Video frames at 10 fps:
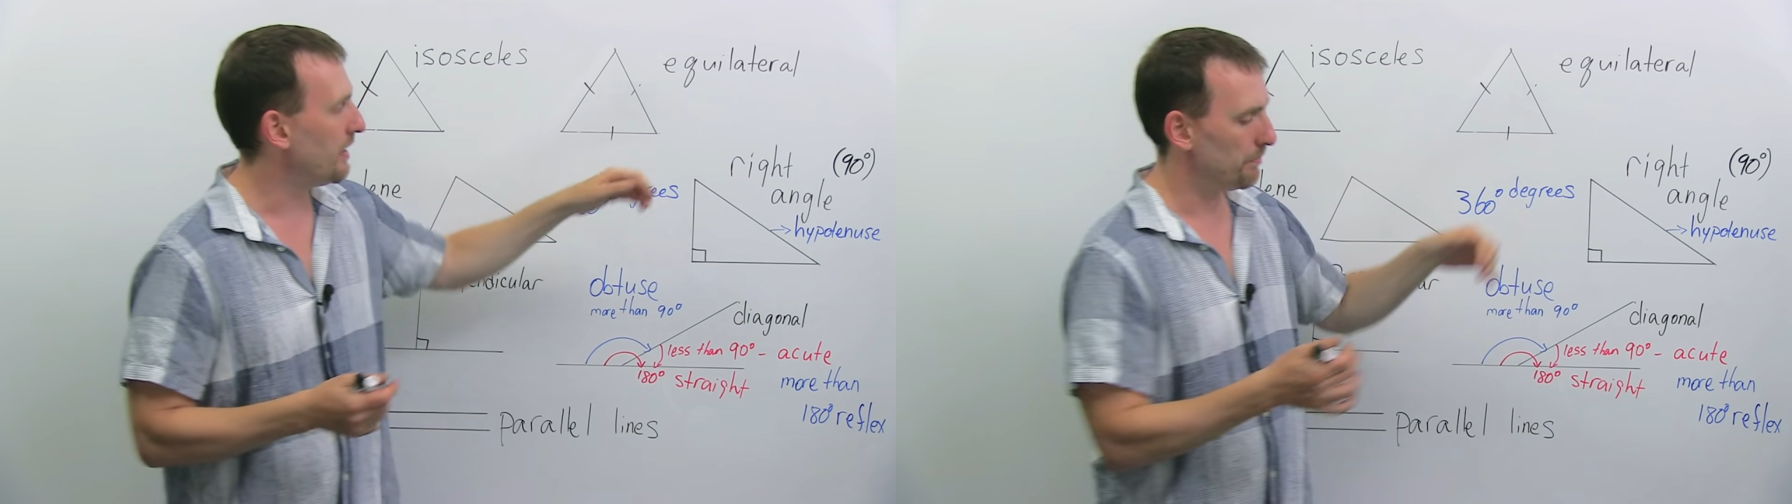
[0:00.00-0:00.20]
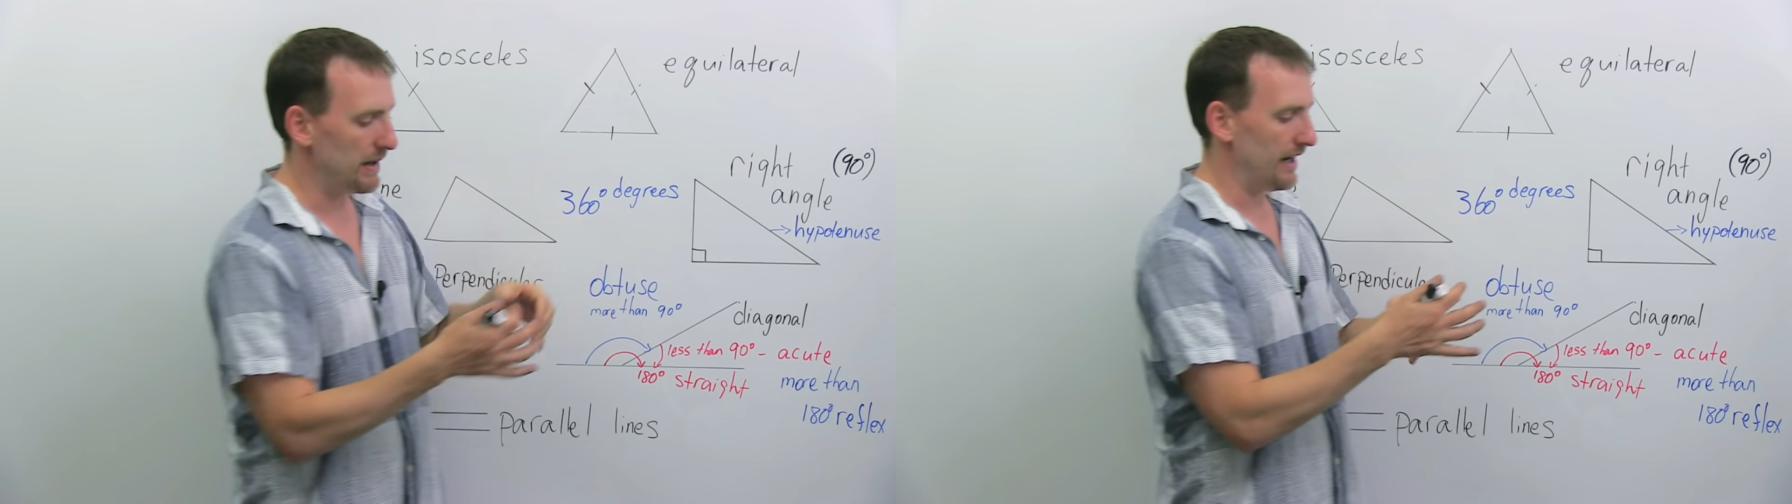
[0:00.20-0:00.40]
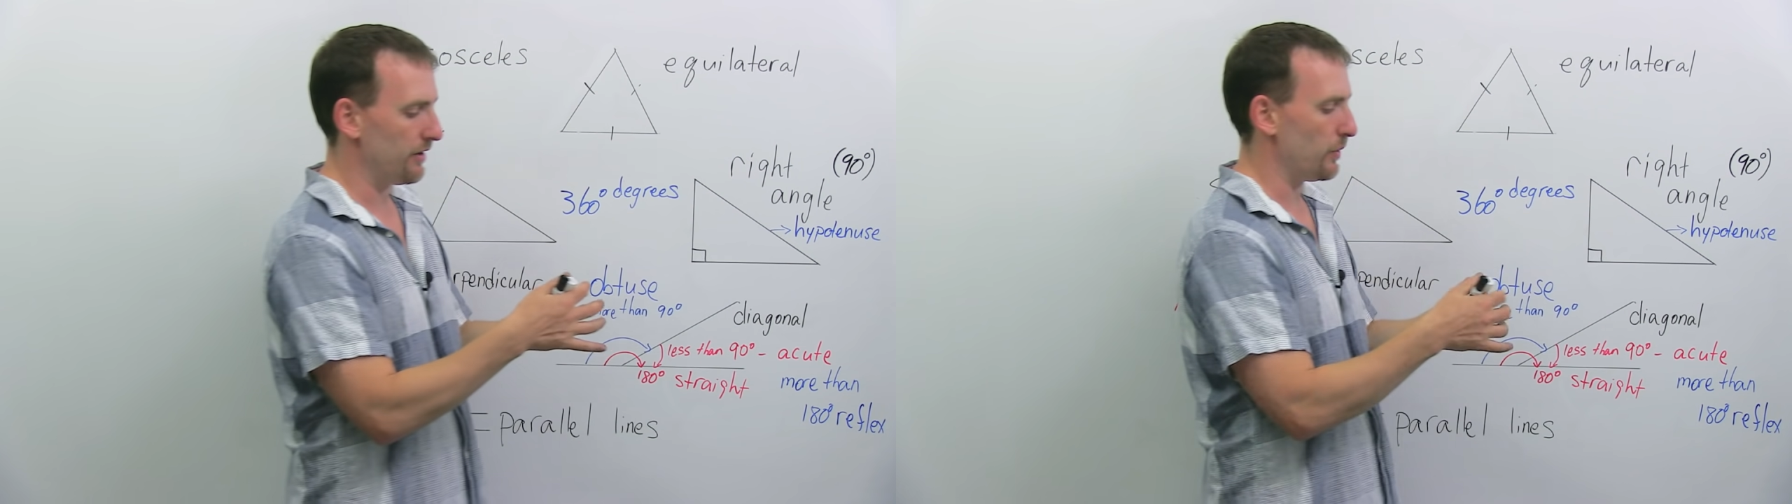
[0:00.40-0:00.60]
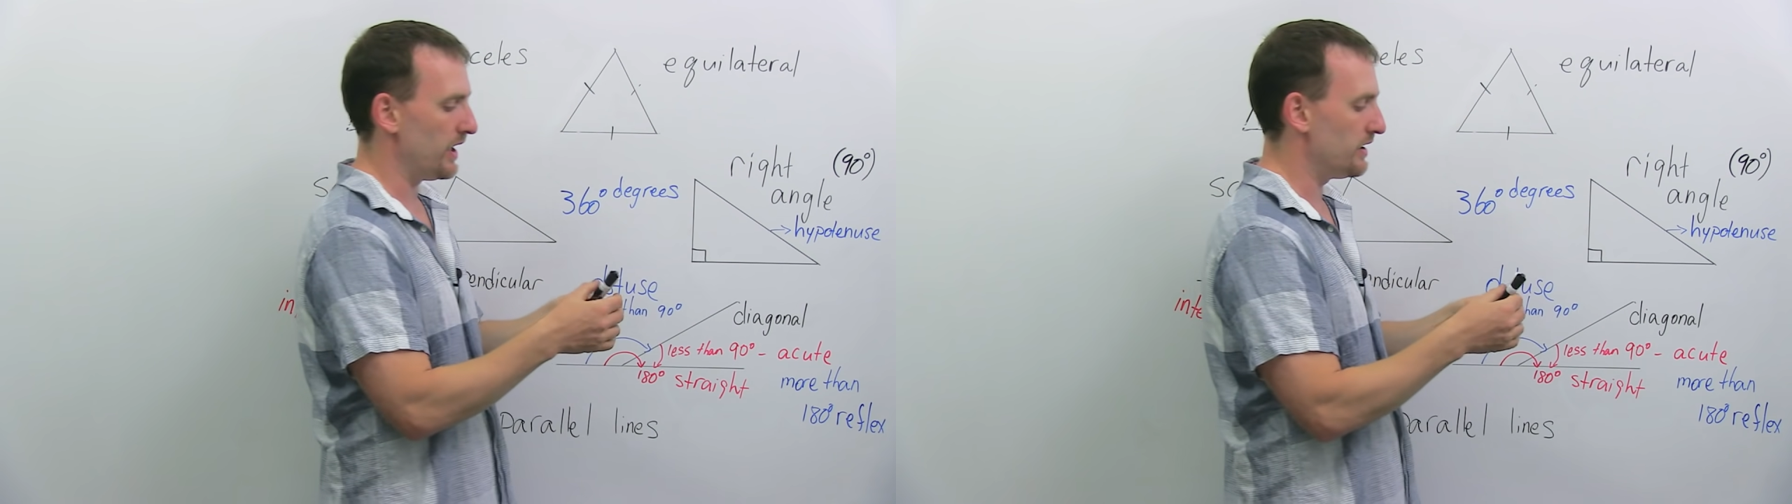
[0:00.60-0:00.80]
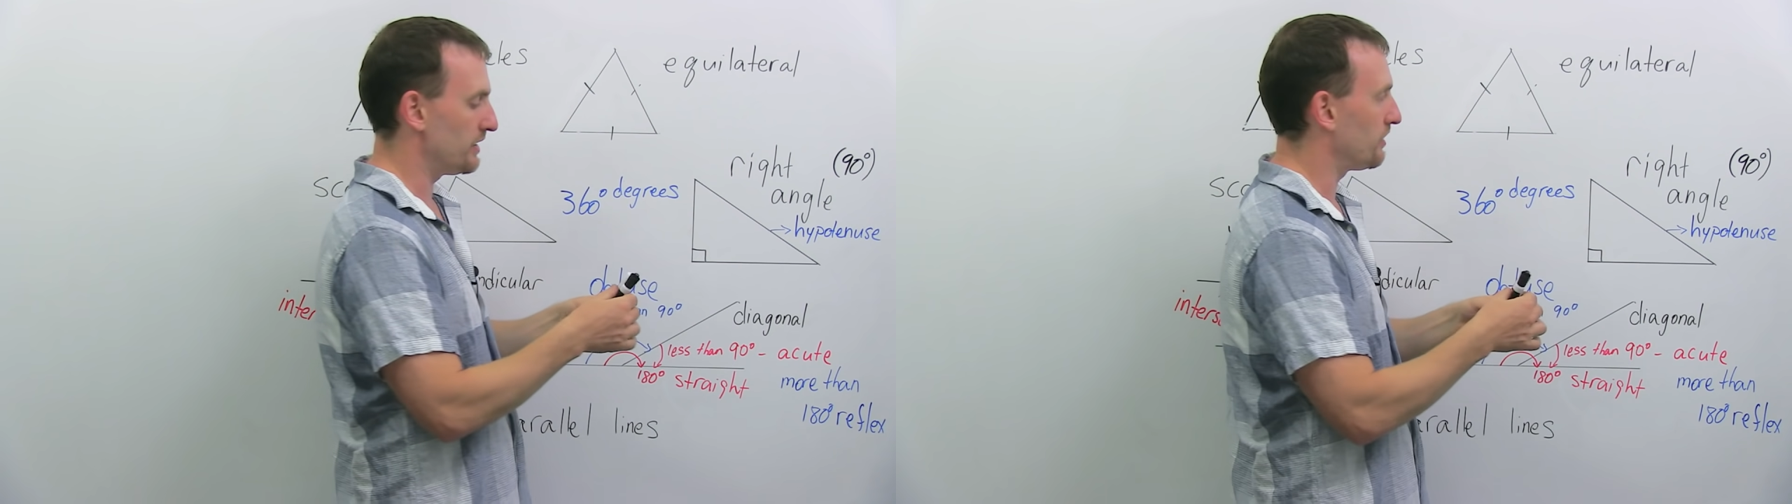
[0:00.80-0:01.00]
By the
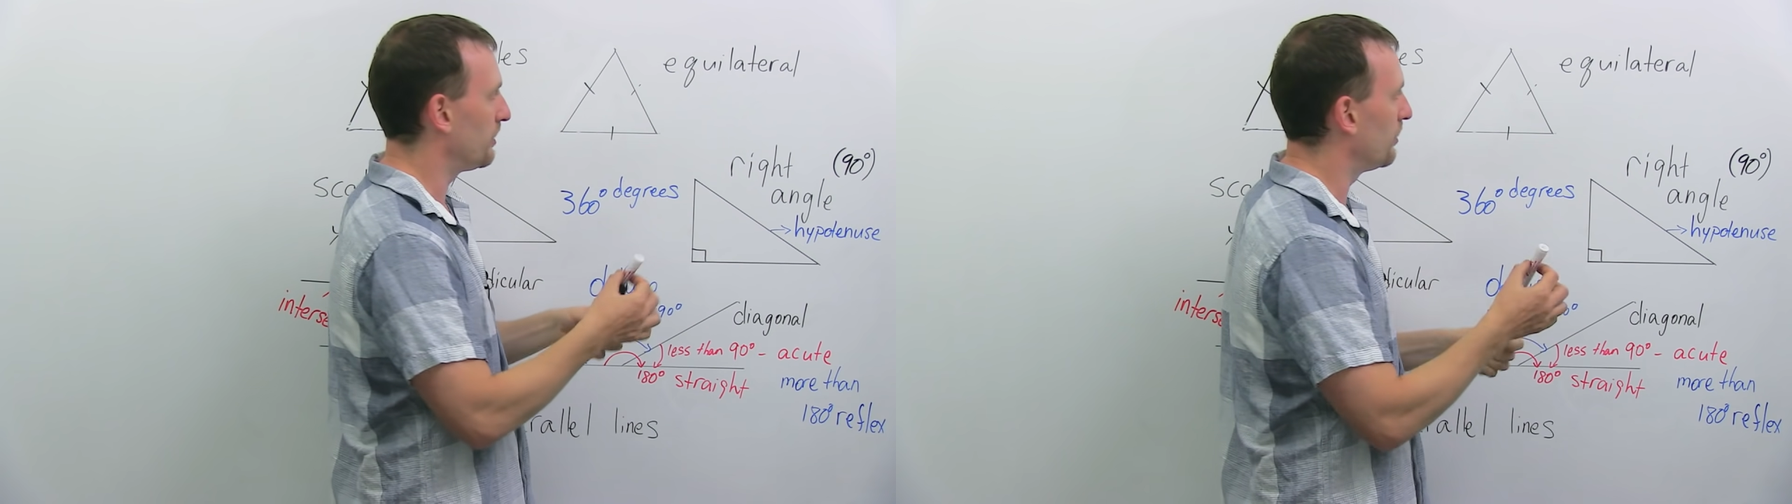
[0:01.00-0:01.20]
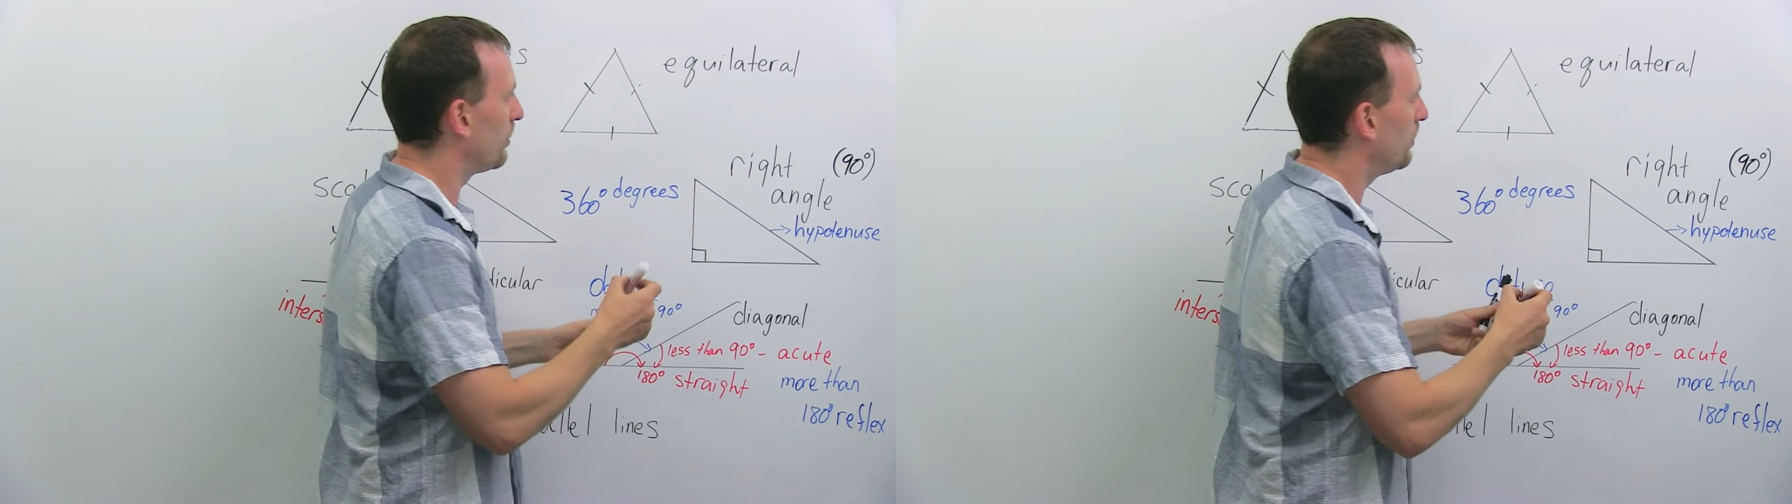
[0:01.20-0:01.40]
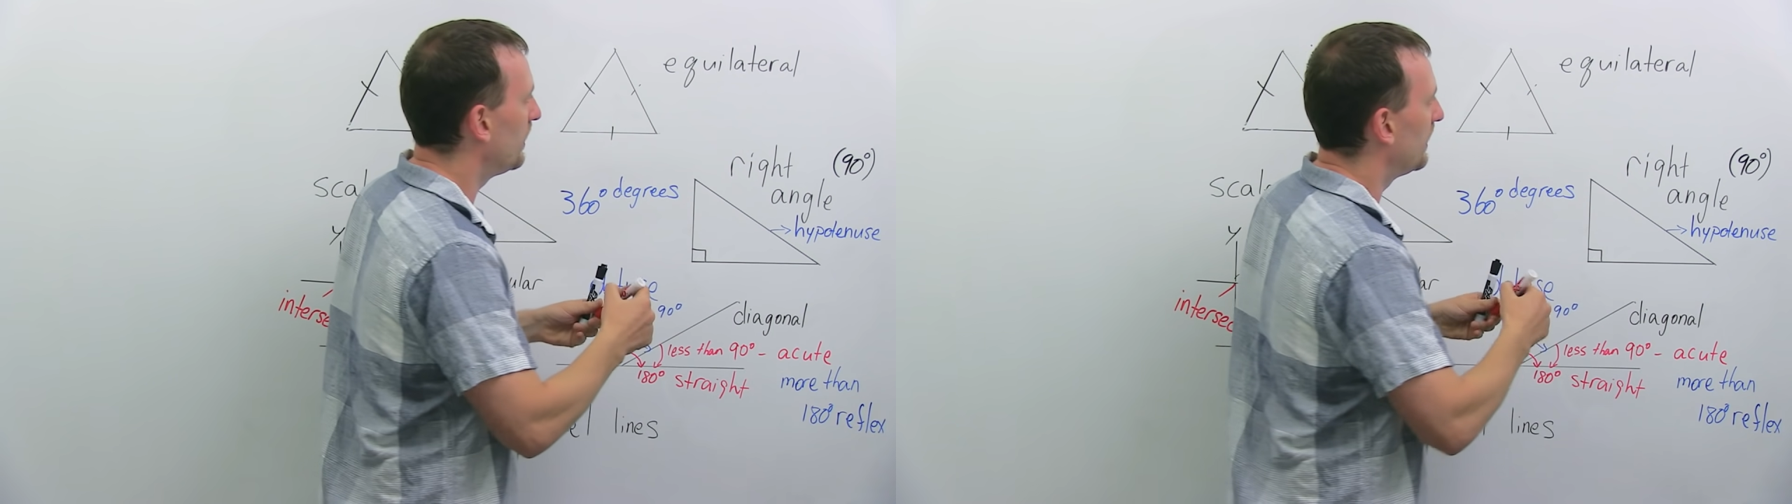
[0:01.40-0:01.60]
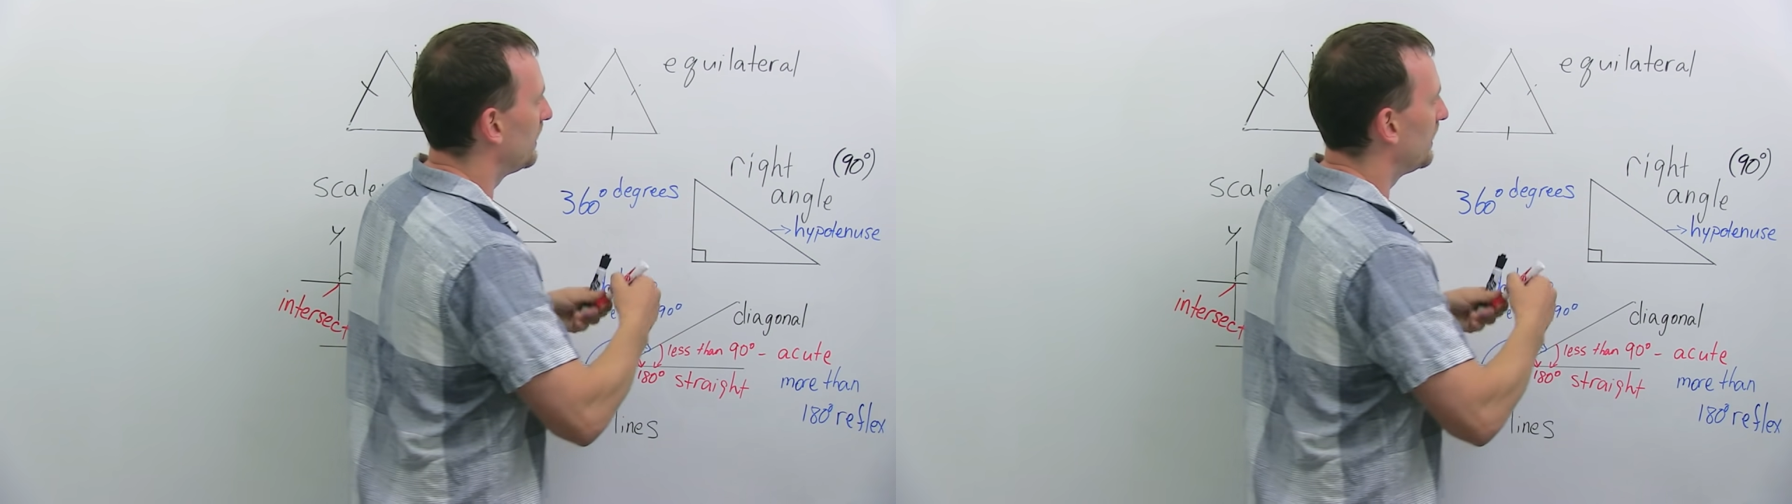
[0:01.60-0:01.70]
way, just so you know,